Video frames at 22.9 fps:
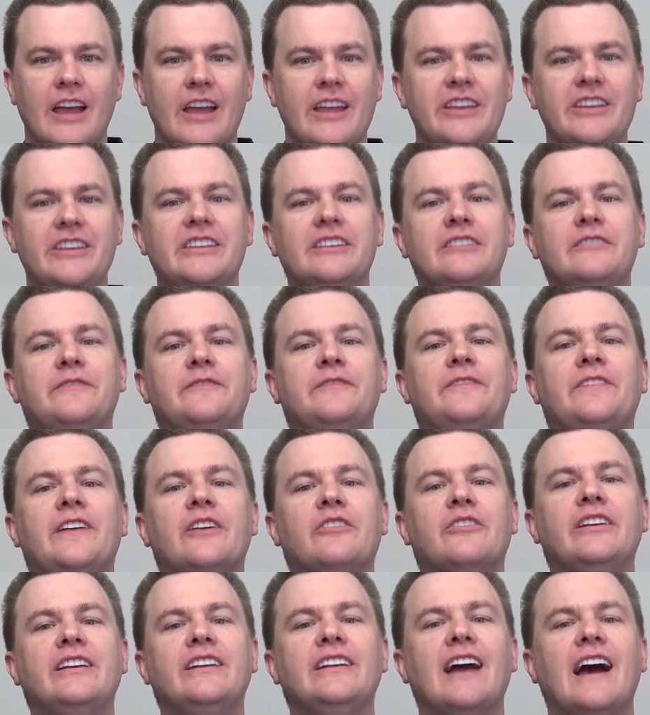You get a
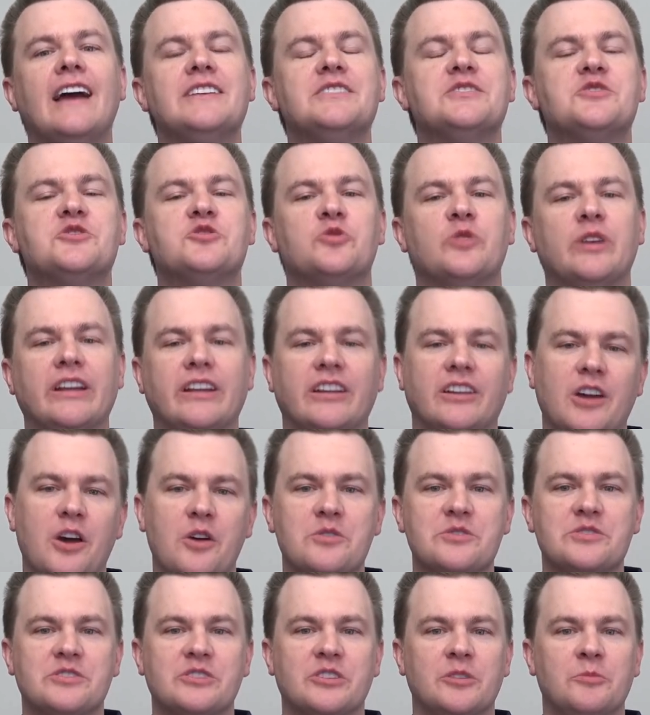very nice drink
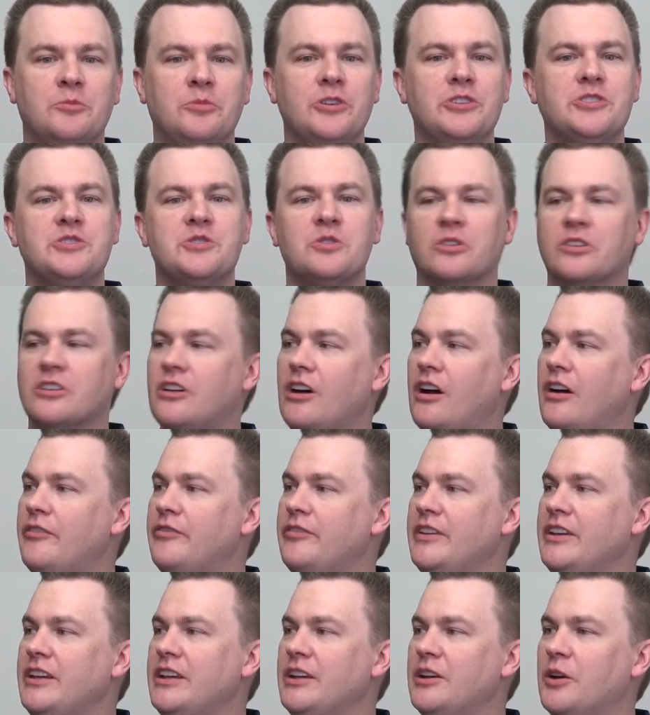coaster to put your
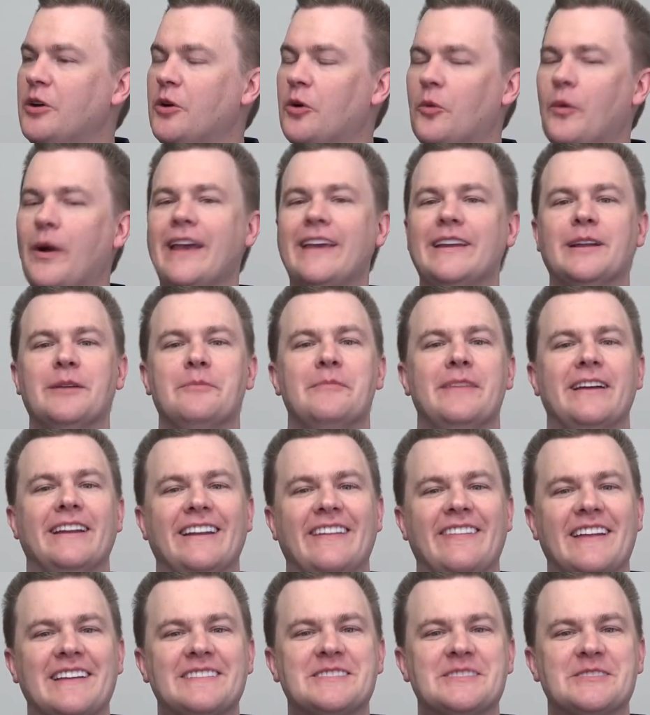coffee. Wait a
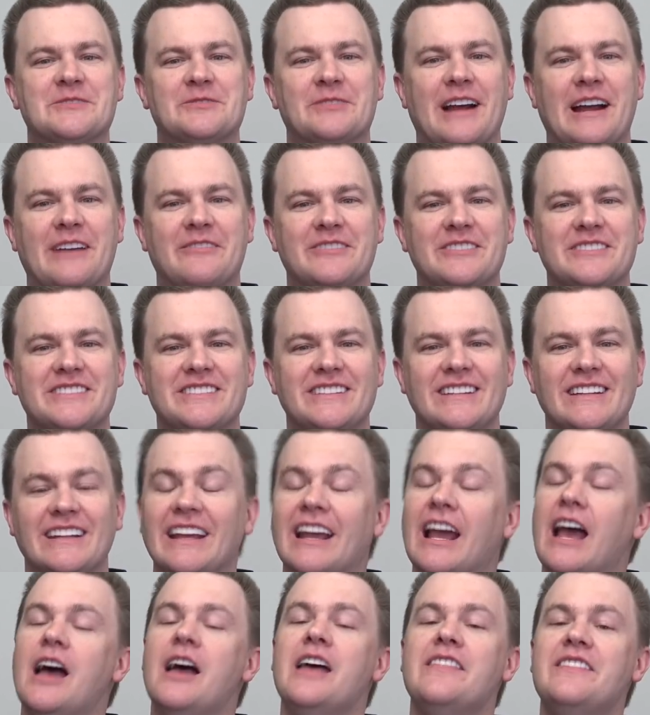minute, that's a driver C D.
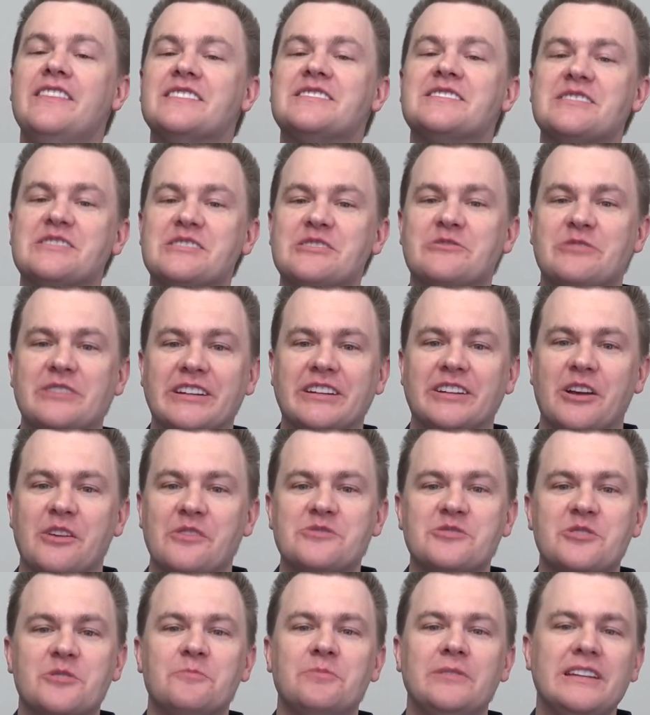This is a drink
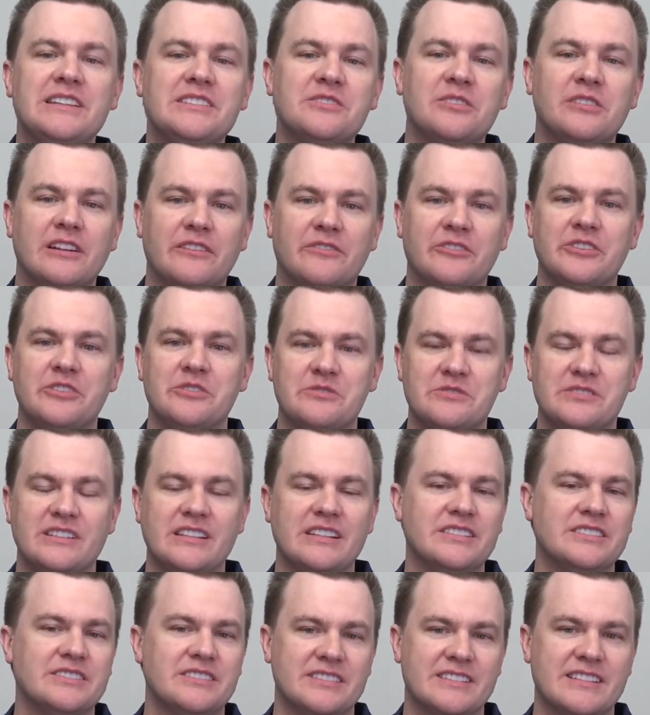coaster. Please don't ever use
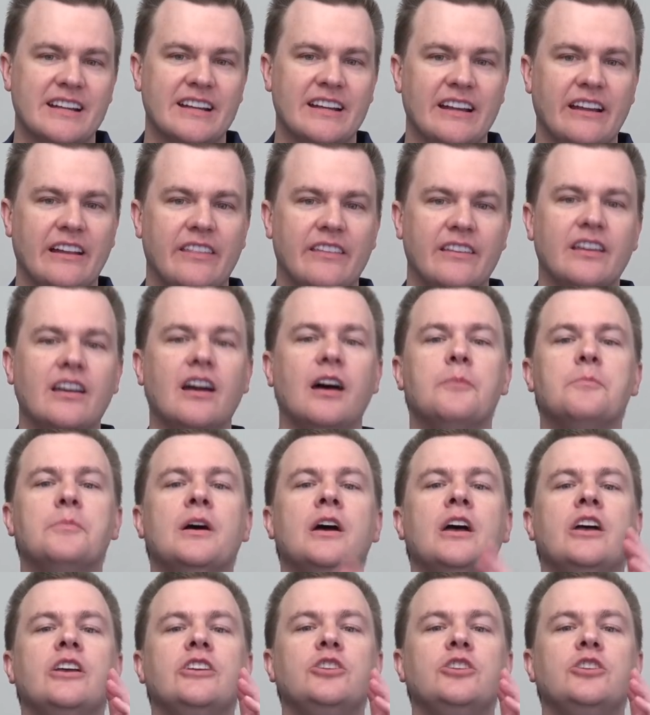these to set anything up.